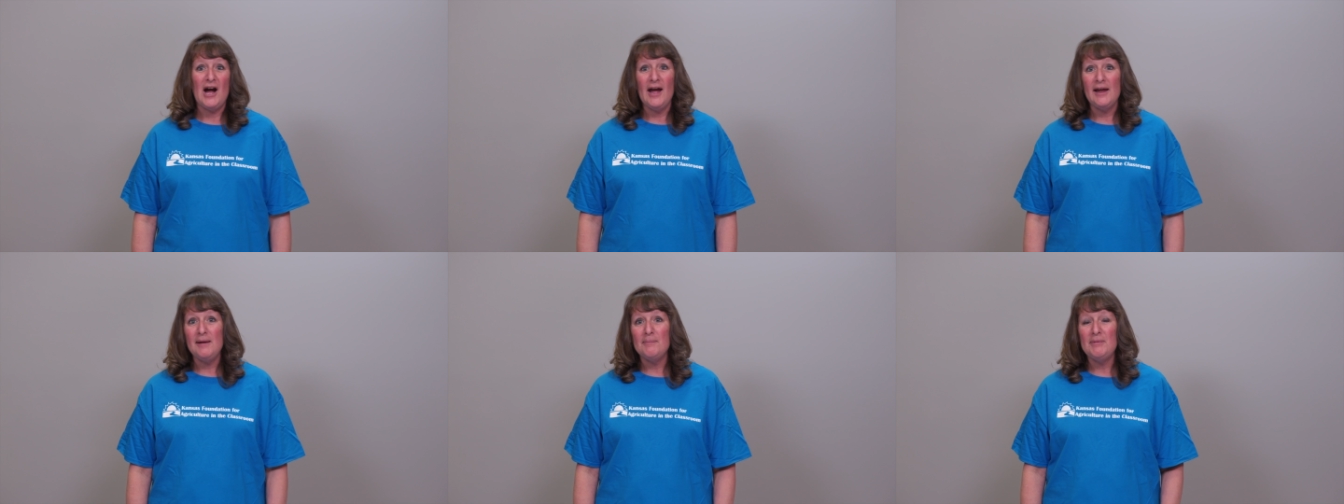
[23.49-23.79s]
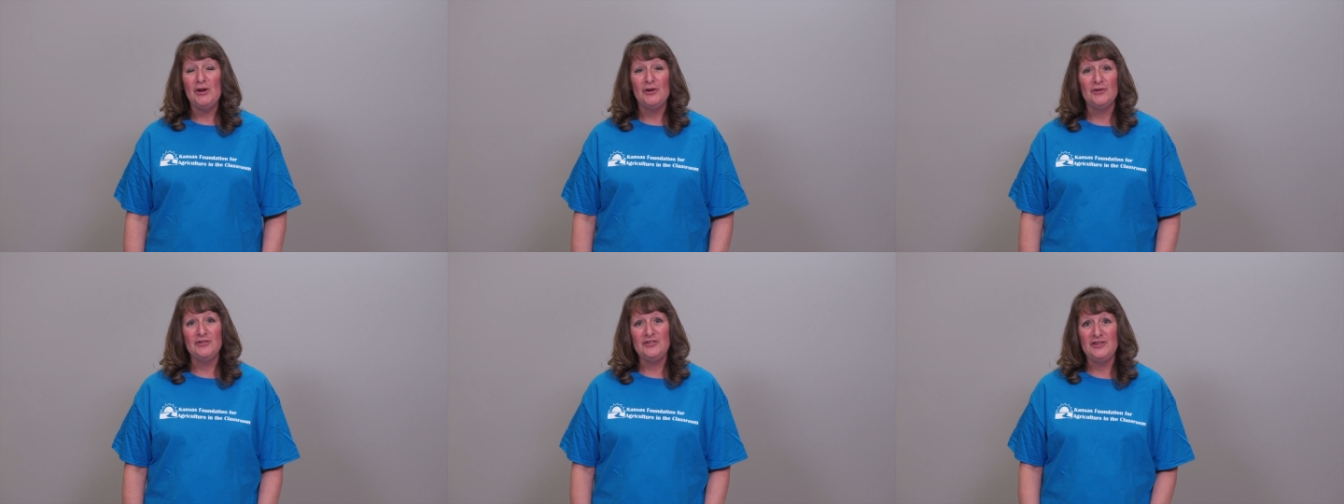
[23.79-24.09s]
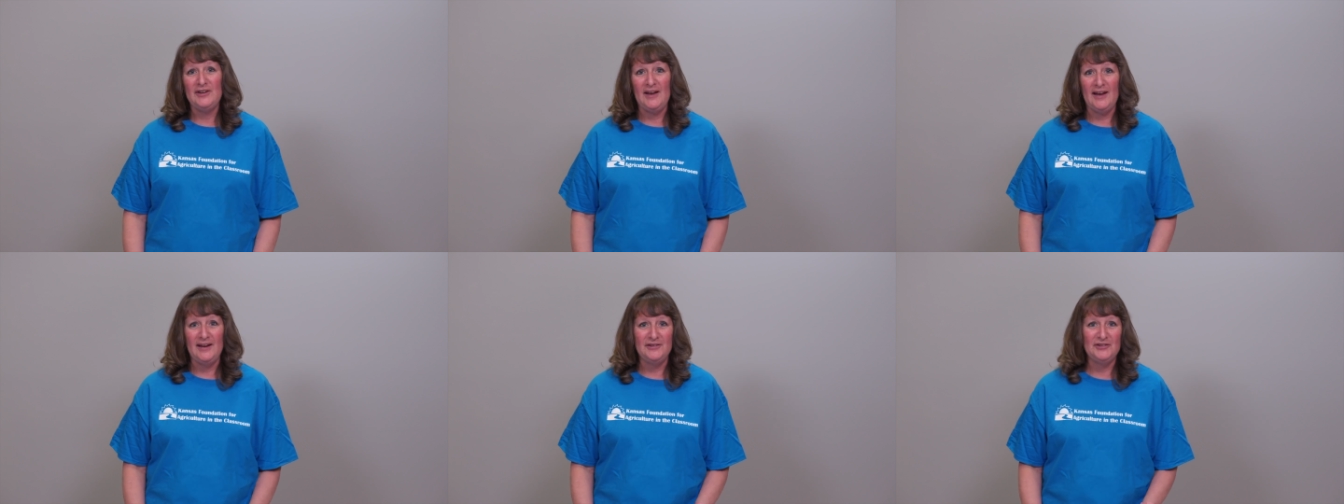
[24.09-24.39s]
I am here
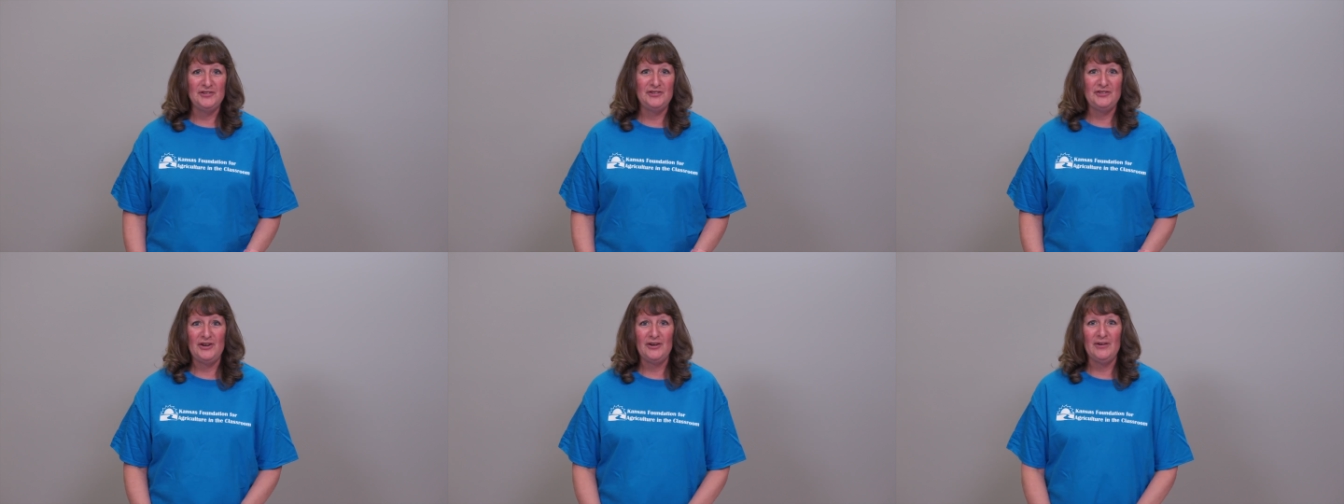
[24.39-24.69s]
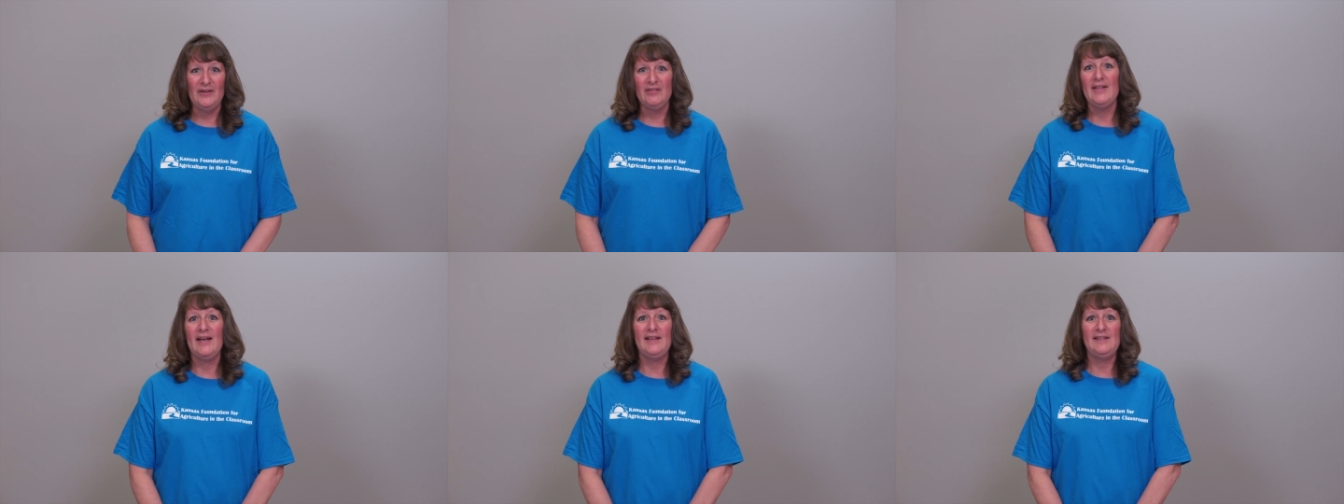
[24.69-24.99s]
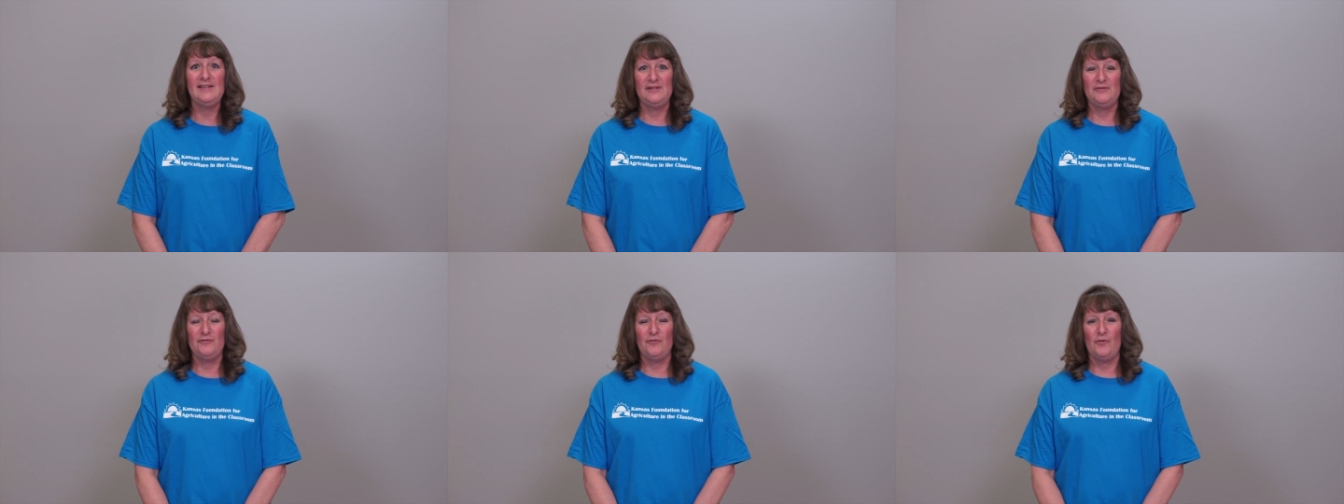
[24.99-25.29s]
today to share a
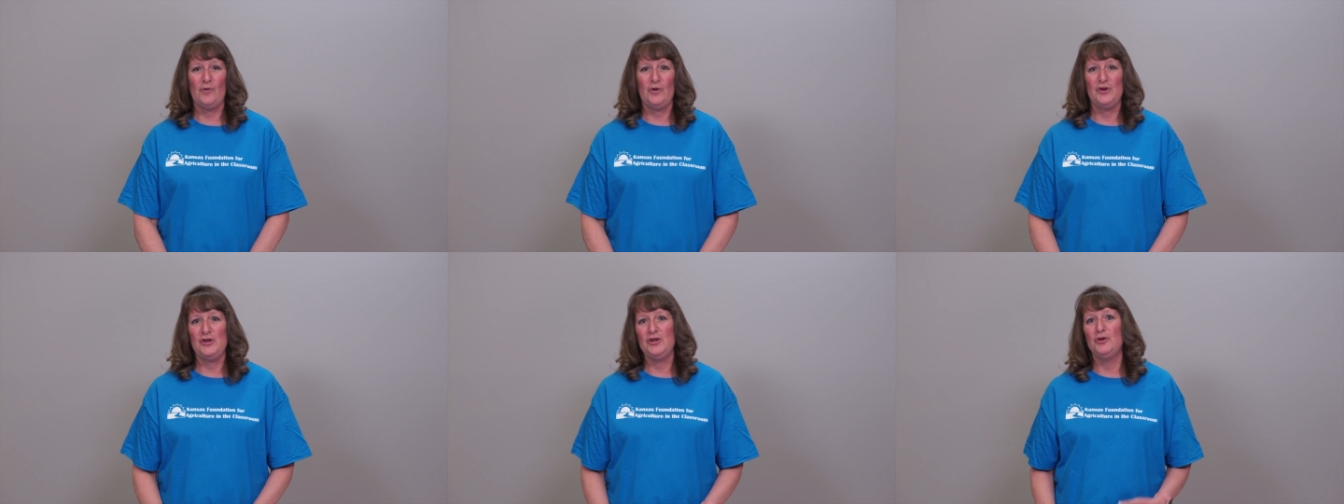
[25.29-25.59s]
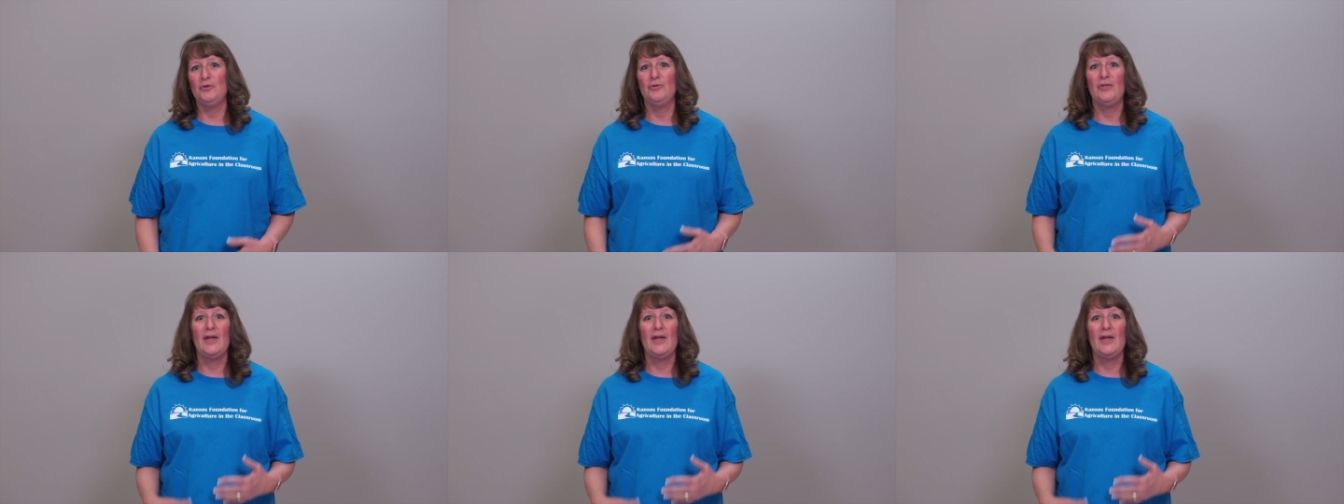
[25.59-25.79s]
lesson for you